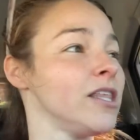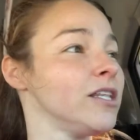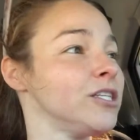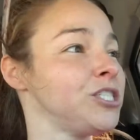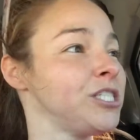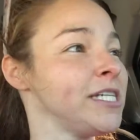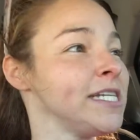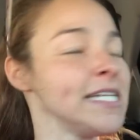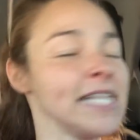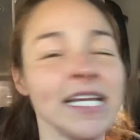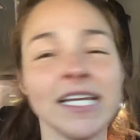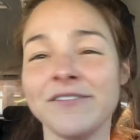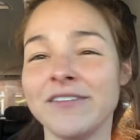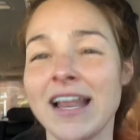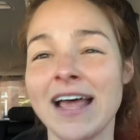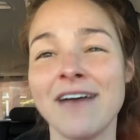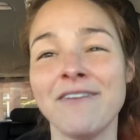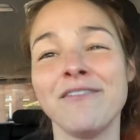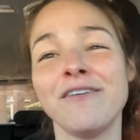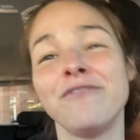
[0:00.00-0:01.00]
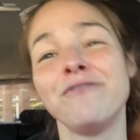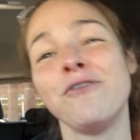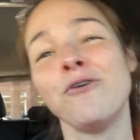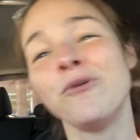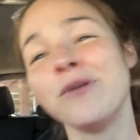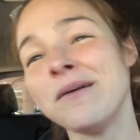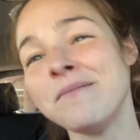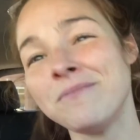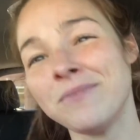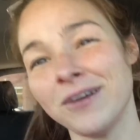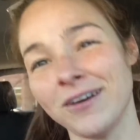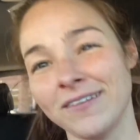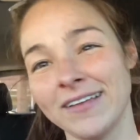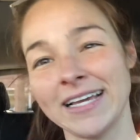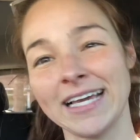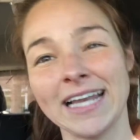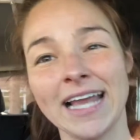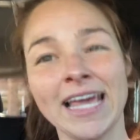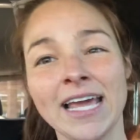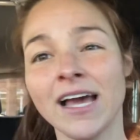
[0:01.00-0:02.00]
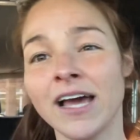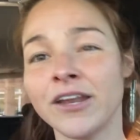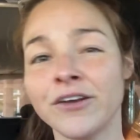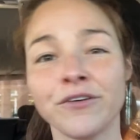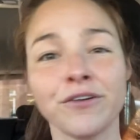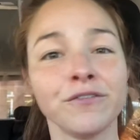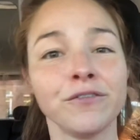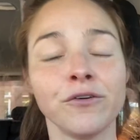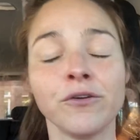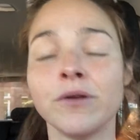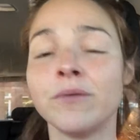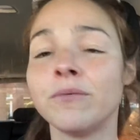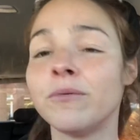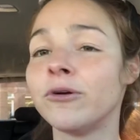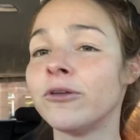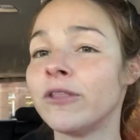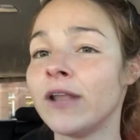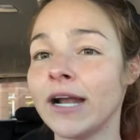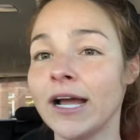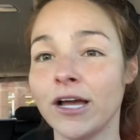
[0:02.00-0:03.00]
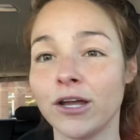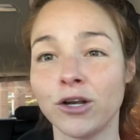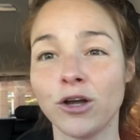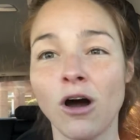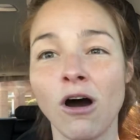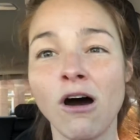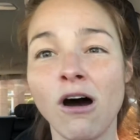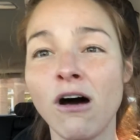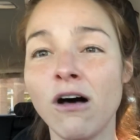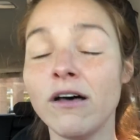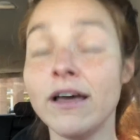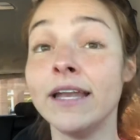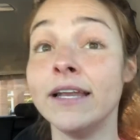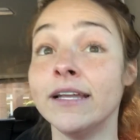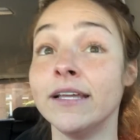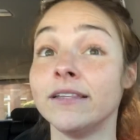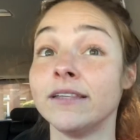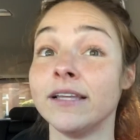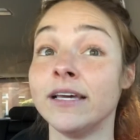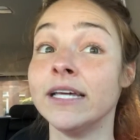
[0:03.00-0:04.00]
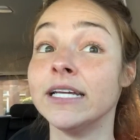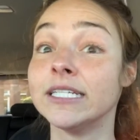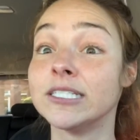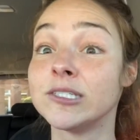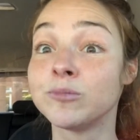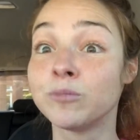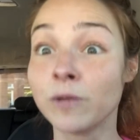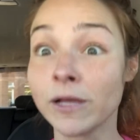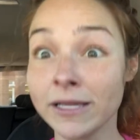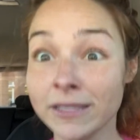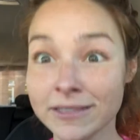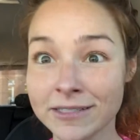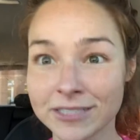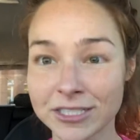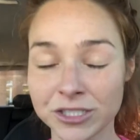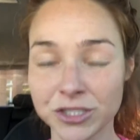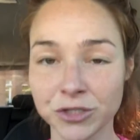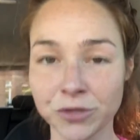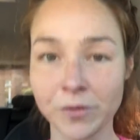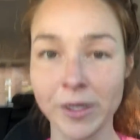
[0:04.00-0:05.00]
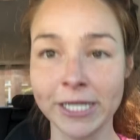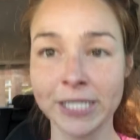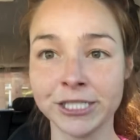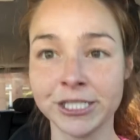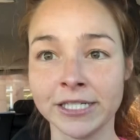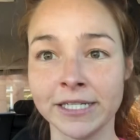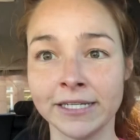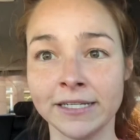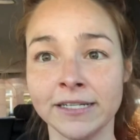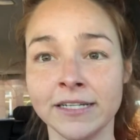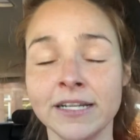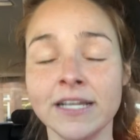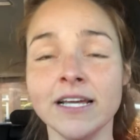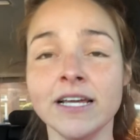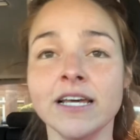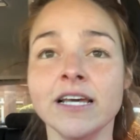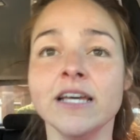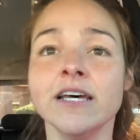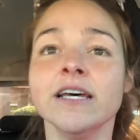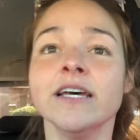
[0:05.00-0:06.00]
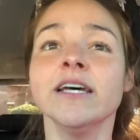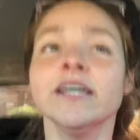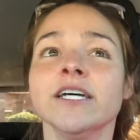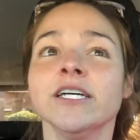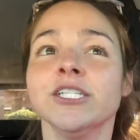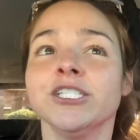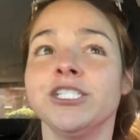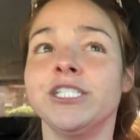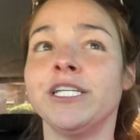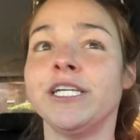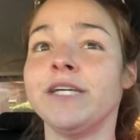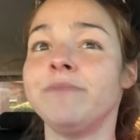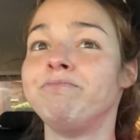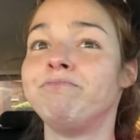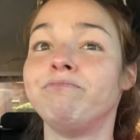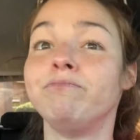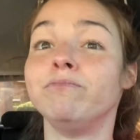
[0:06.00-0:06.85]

she didn't even have a phone number, like an 800 phone number that I could call and explain the situation. She